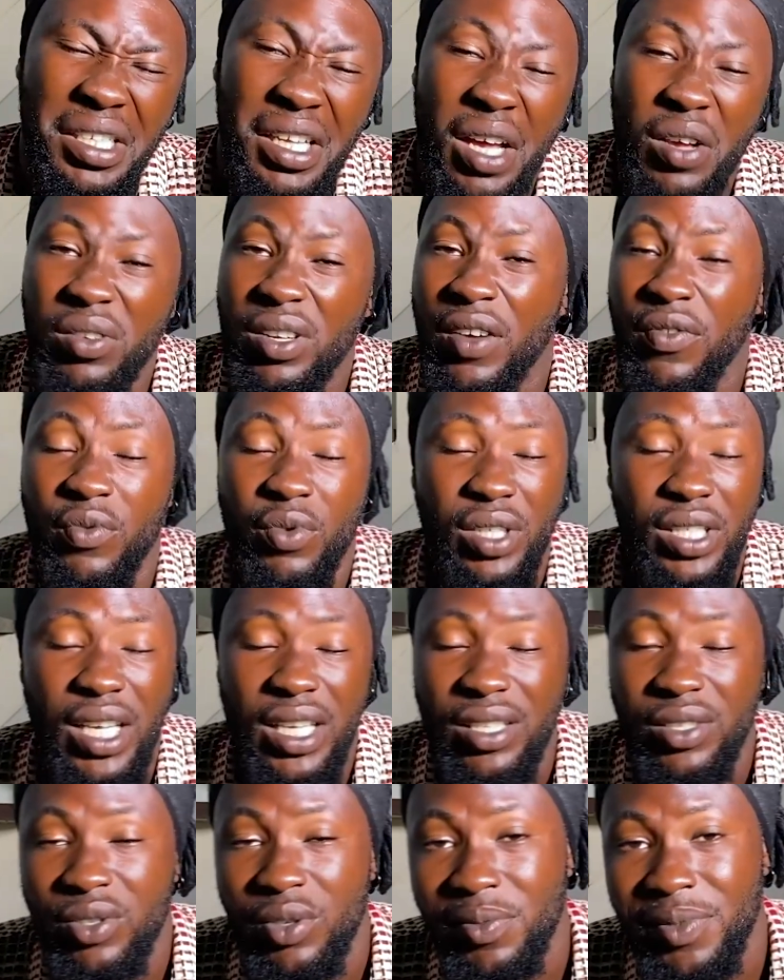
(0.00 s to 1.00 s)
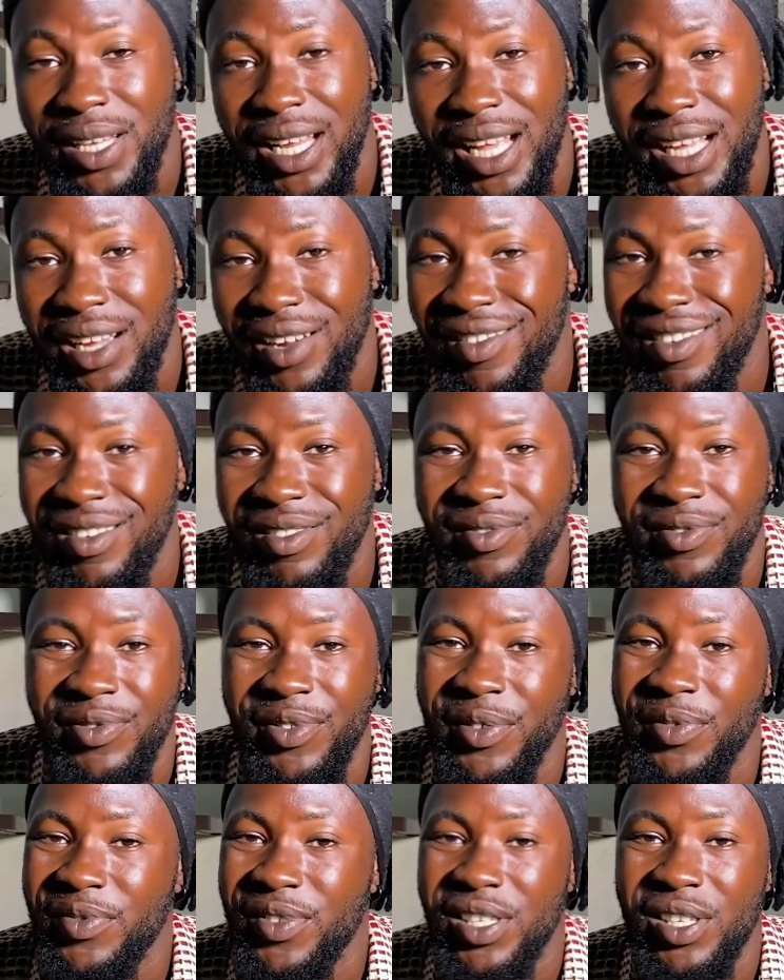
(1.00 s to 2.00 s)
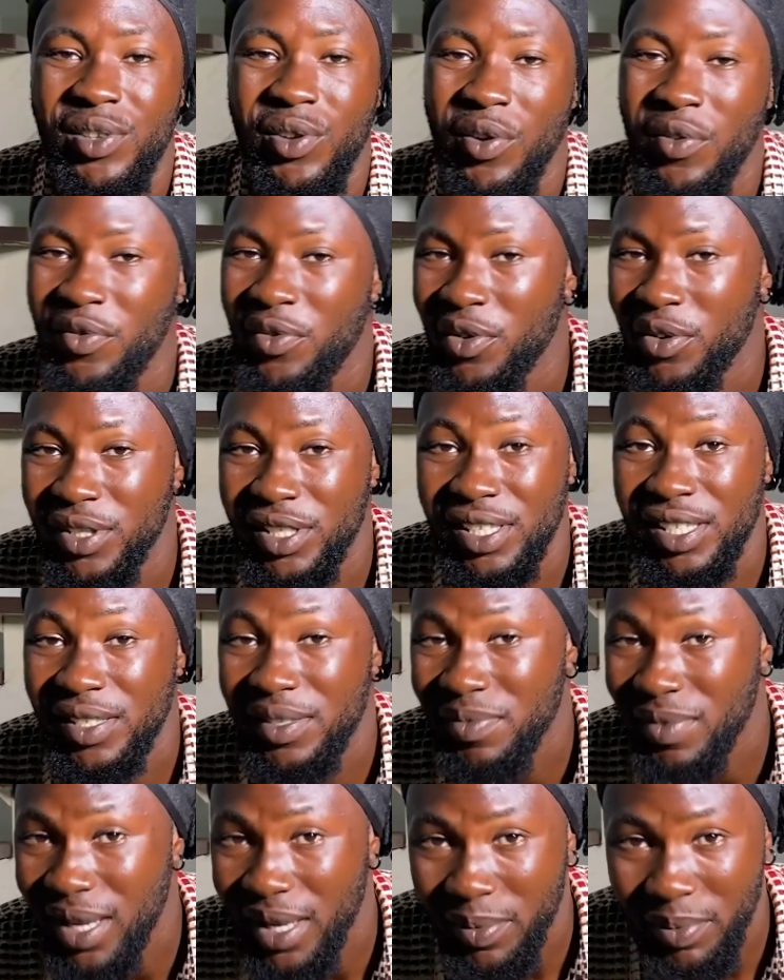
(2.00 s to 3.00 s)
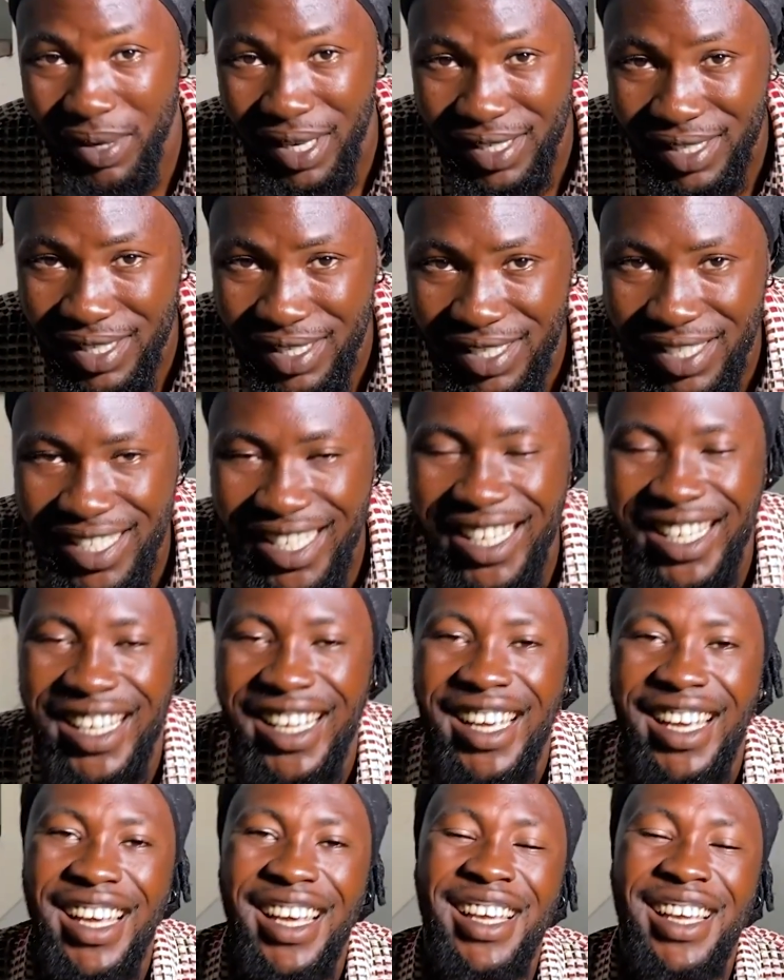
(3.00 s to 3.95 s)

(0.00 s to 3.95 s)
I would have wanted it to be like around 15 or 14, like personally.